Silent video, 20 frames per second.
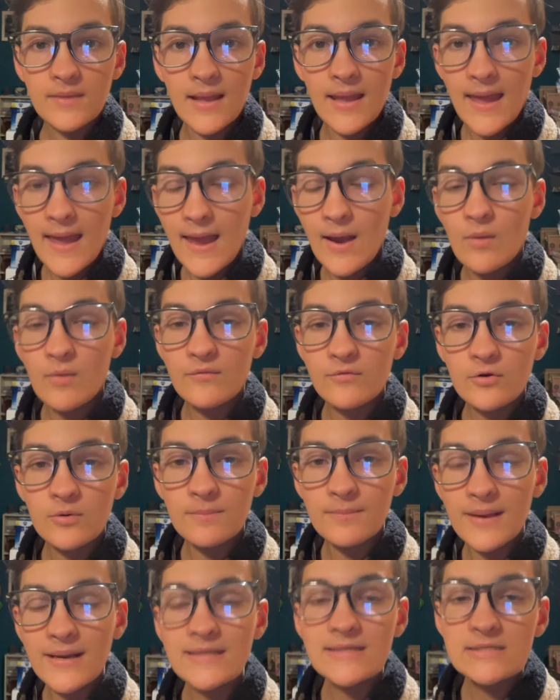However,
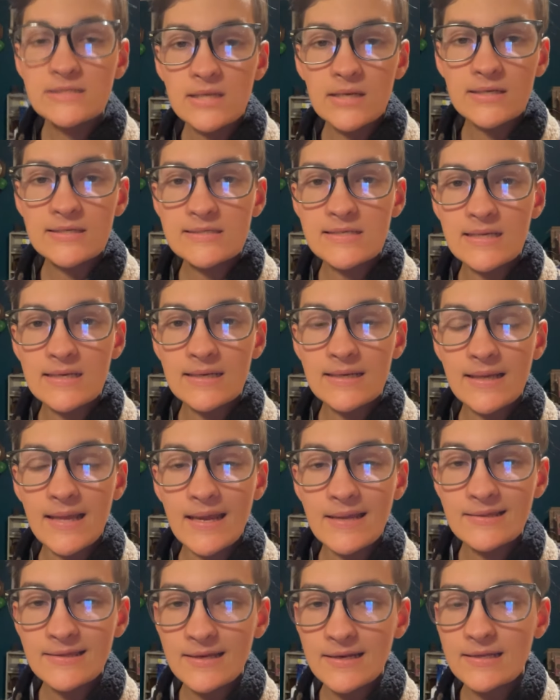many studies indicate
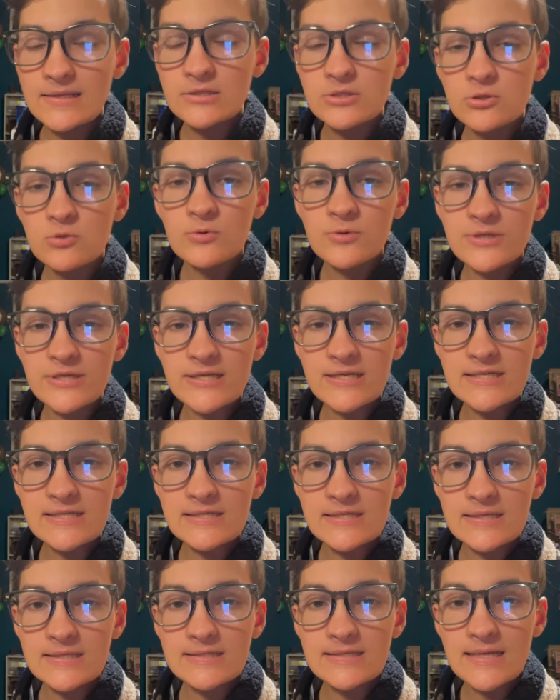that insulin
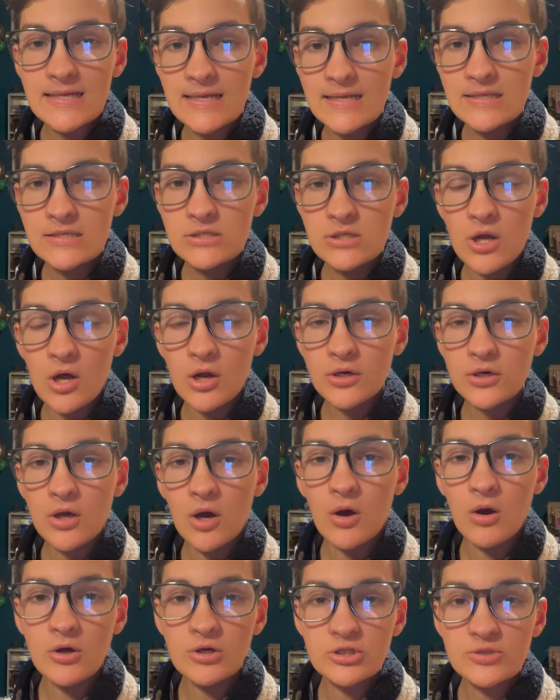resistance is not
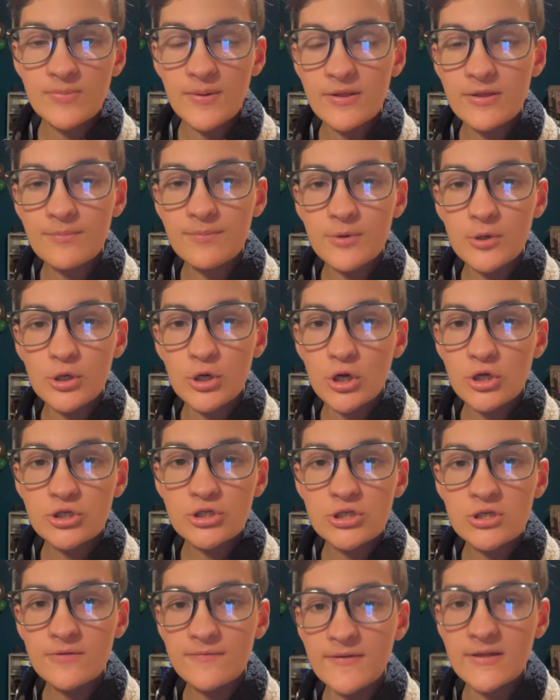caused by the production
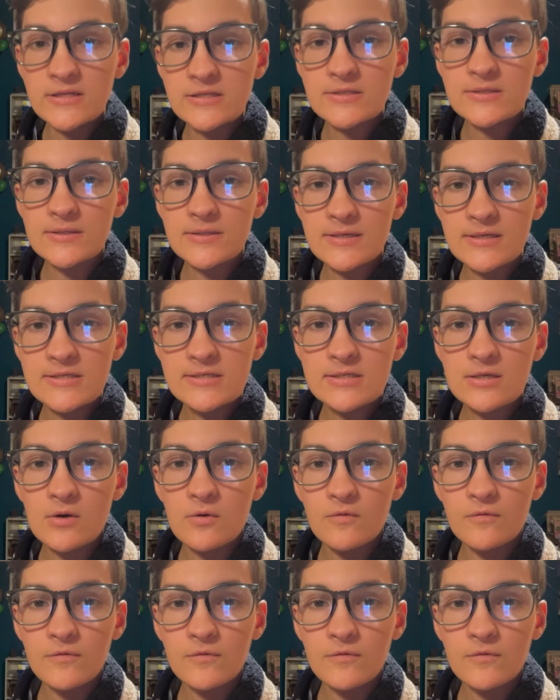of insulin itself.